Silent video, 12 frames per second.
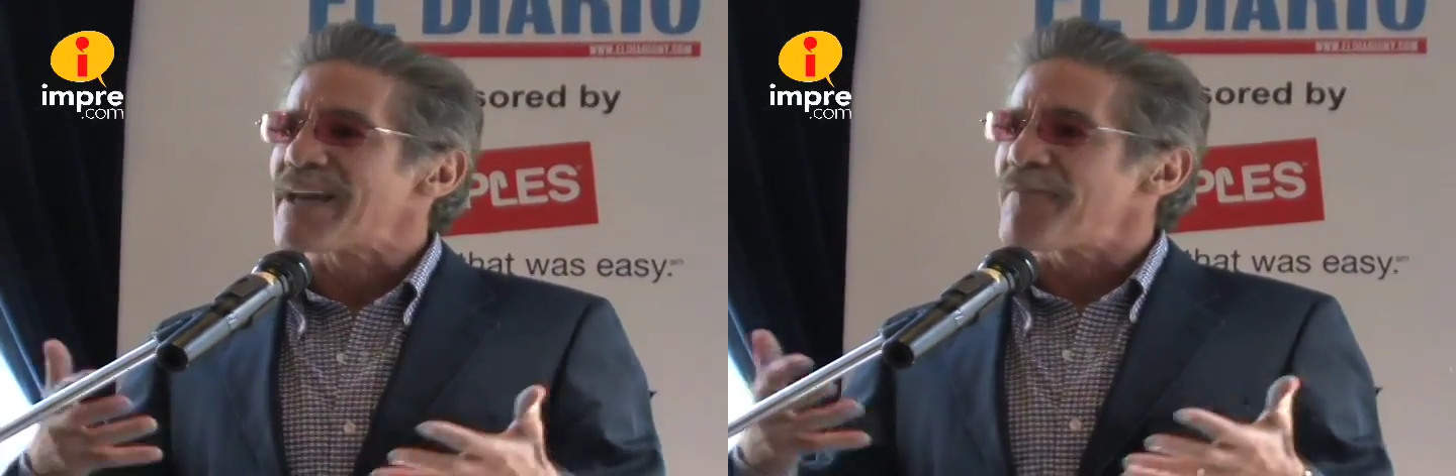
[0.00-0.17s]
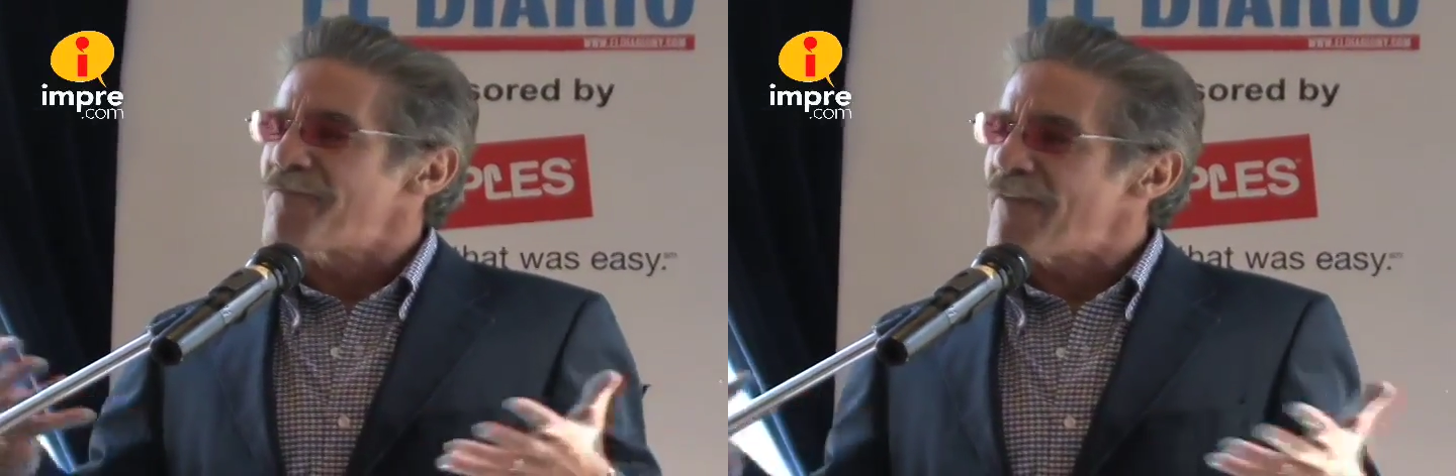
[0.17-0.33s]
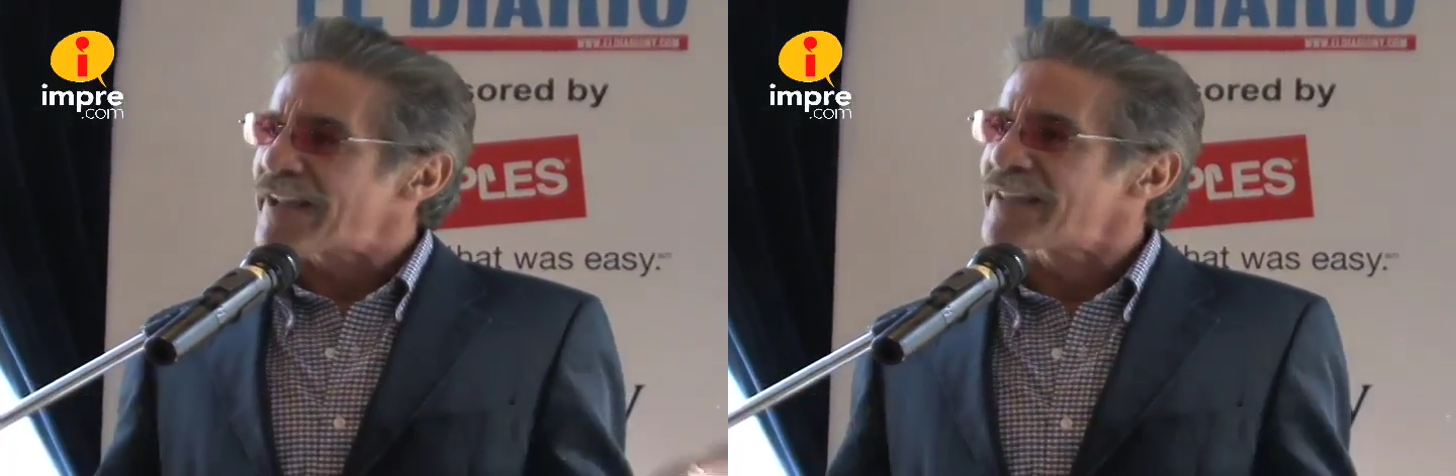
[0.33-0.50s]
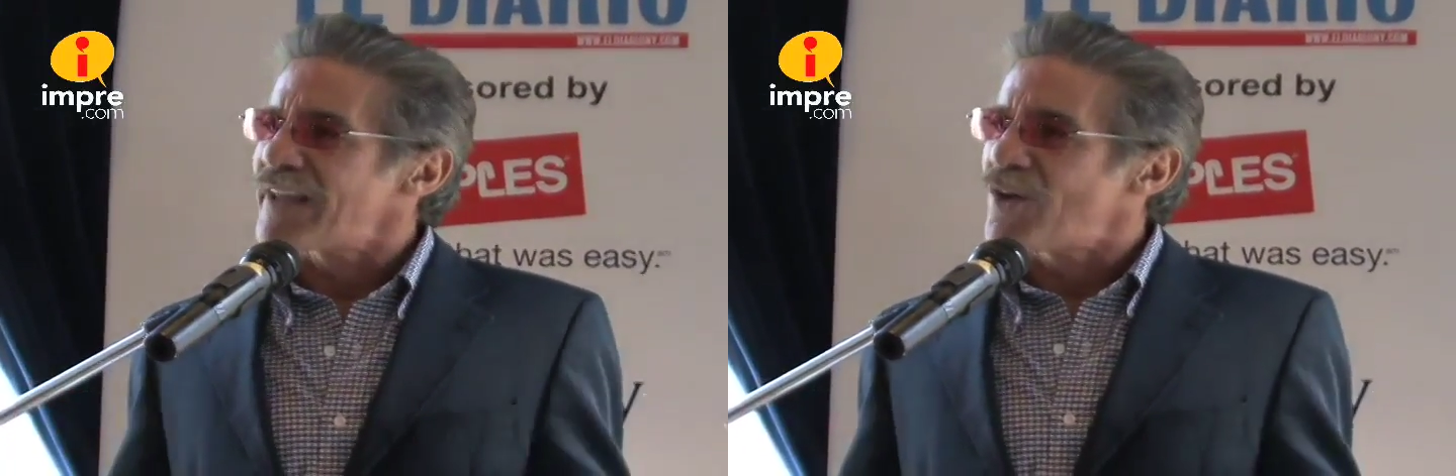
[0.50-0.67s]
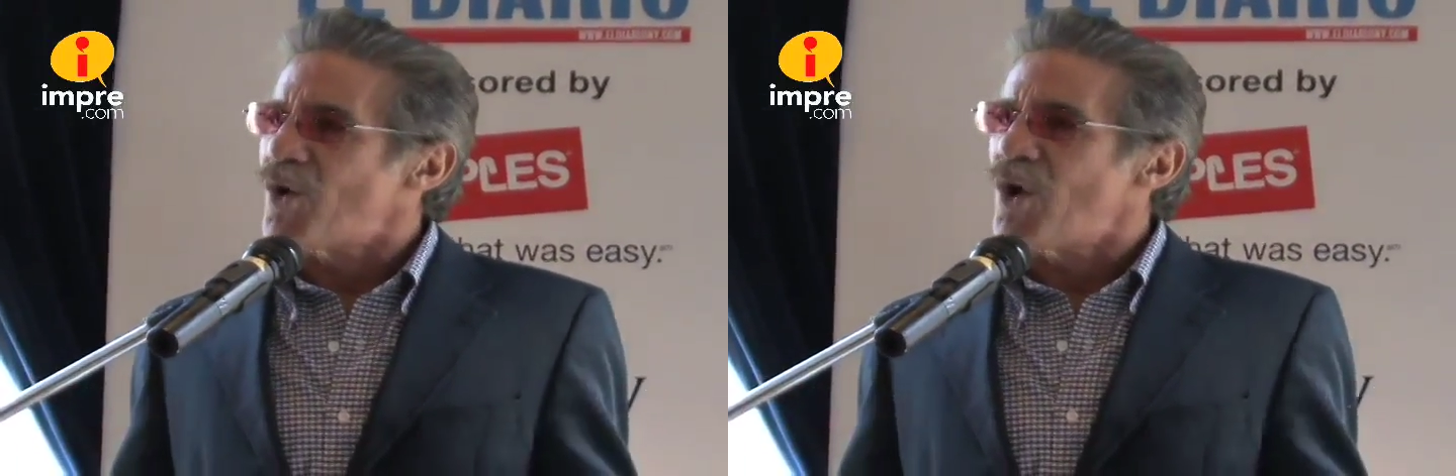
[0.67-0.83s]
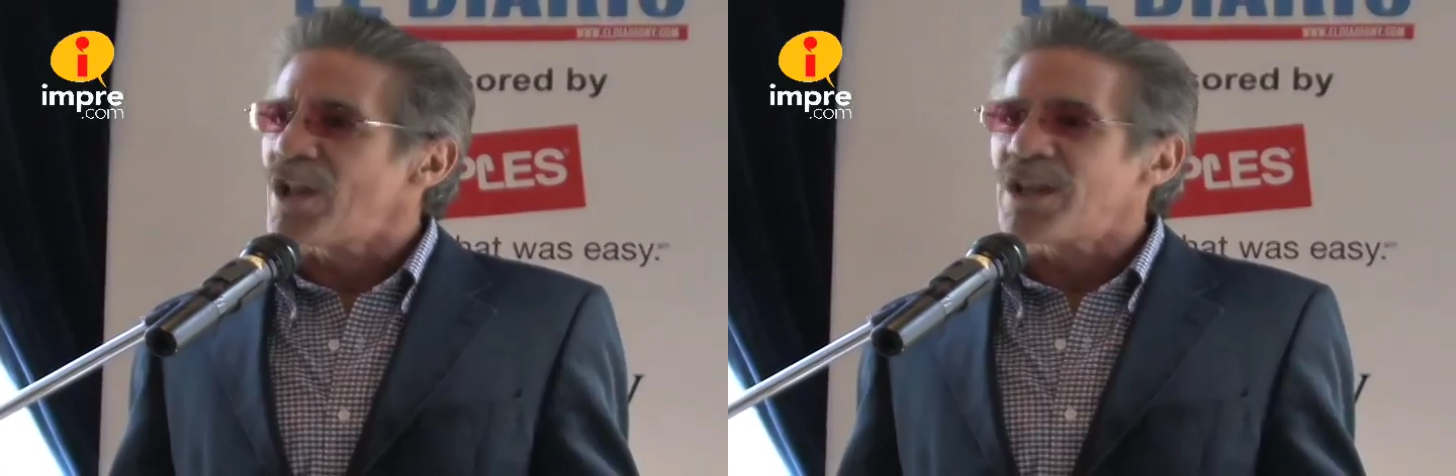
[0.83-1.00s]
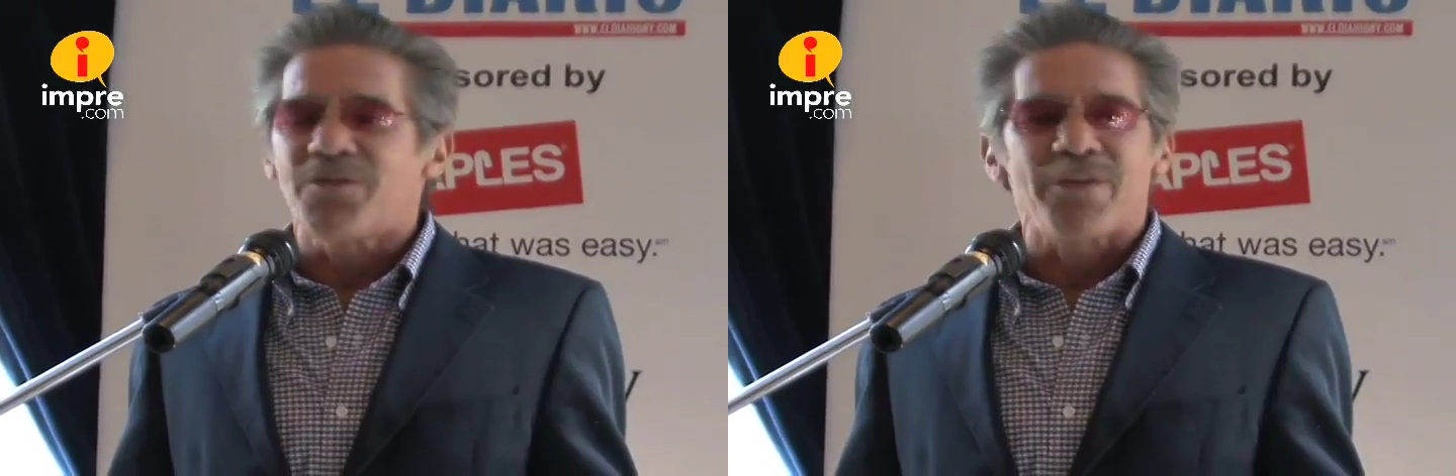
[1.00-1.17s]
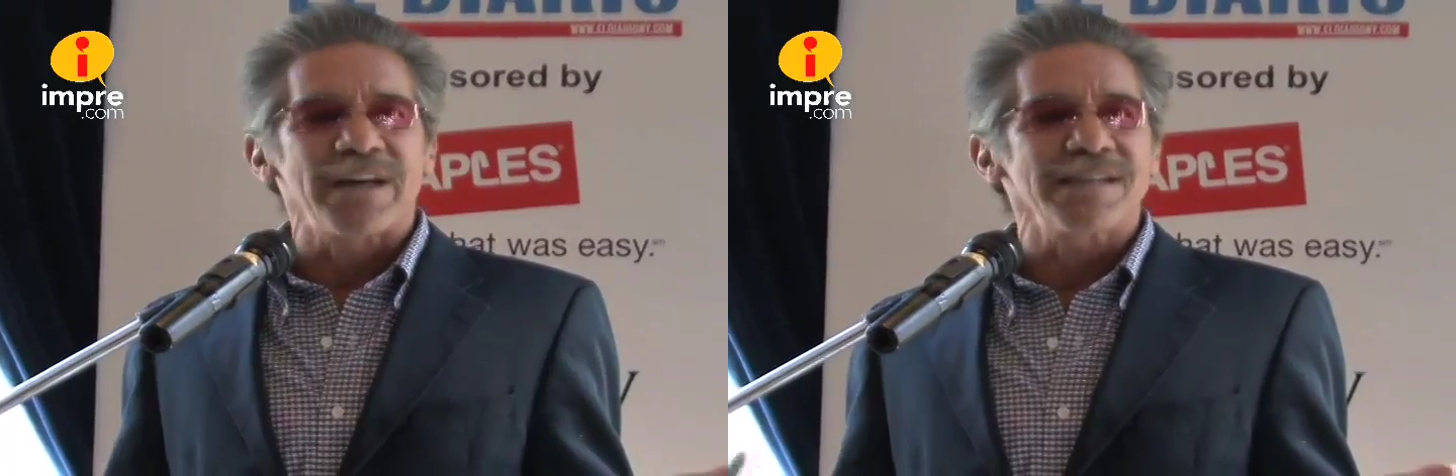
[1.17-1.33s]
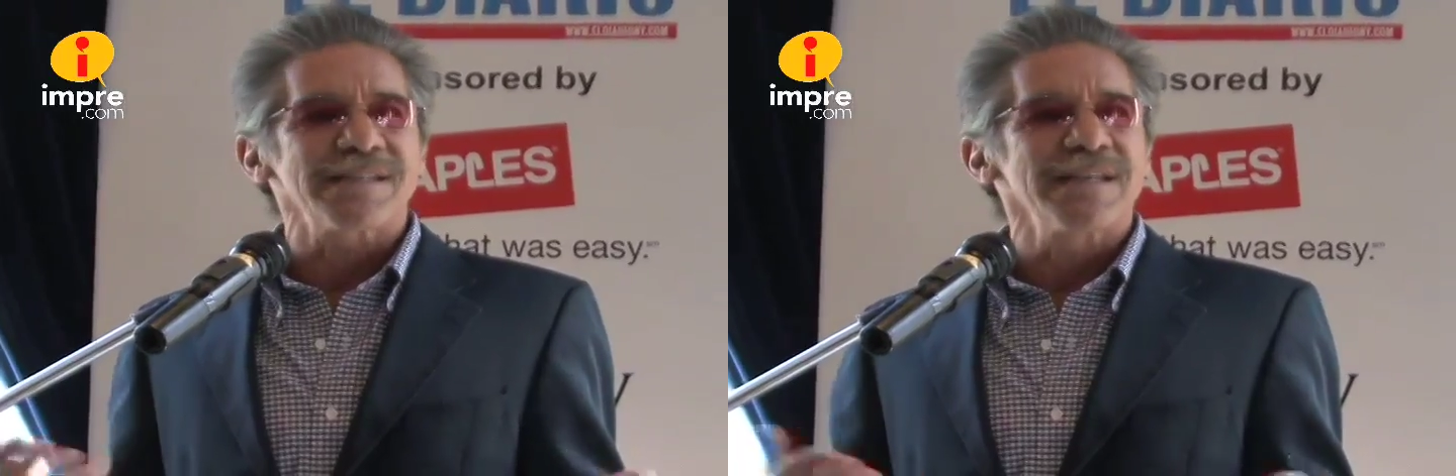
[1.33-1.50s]
affecting all of
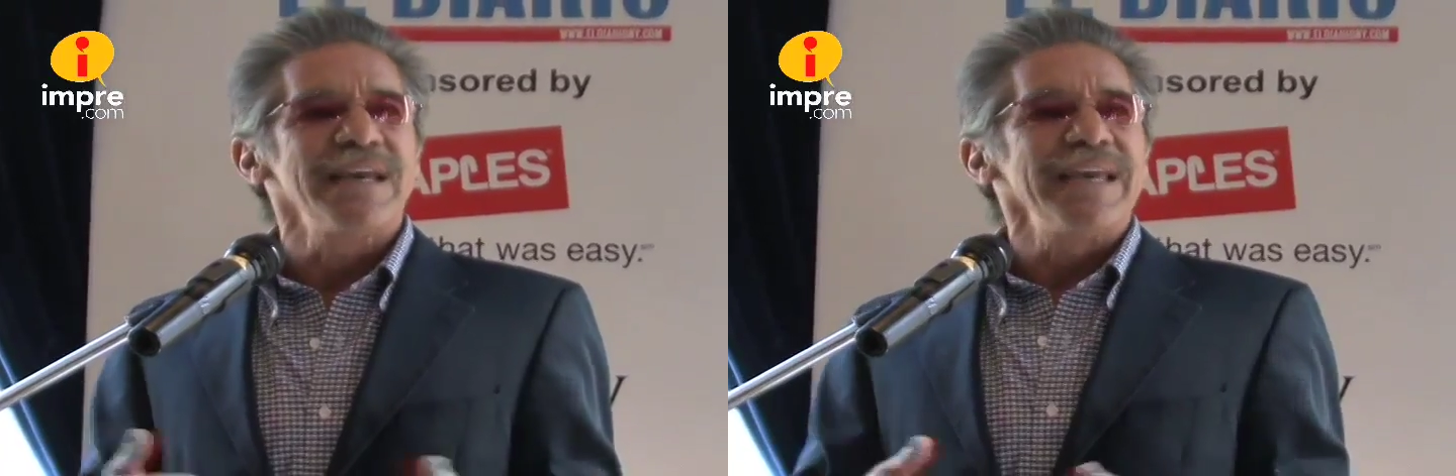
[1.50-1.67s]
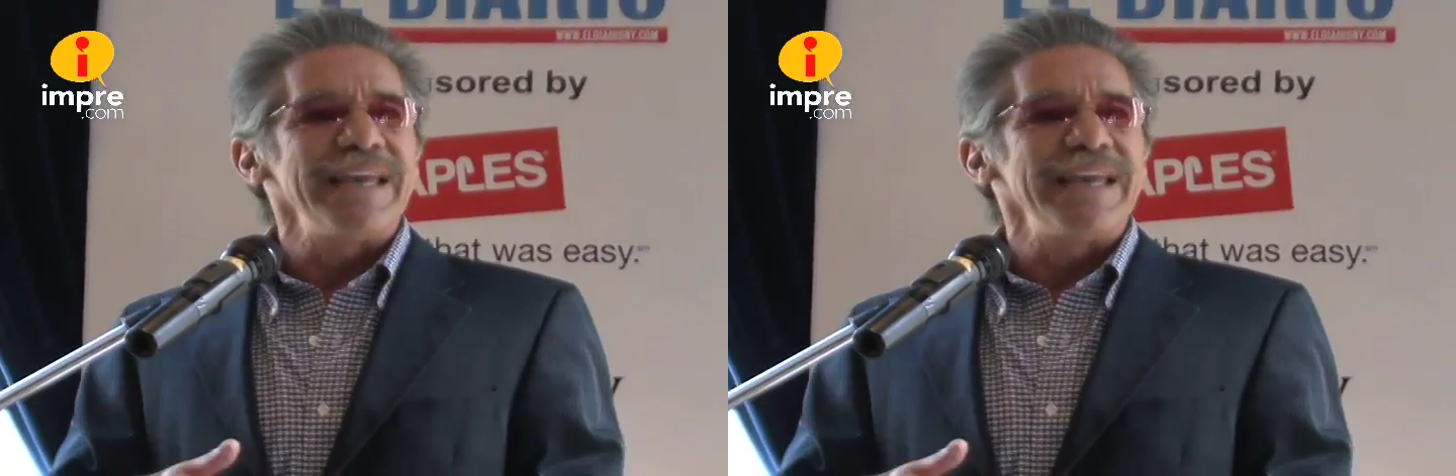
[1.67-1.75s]
us.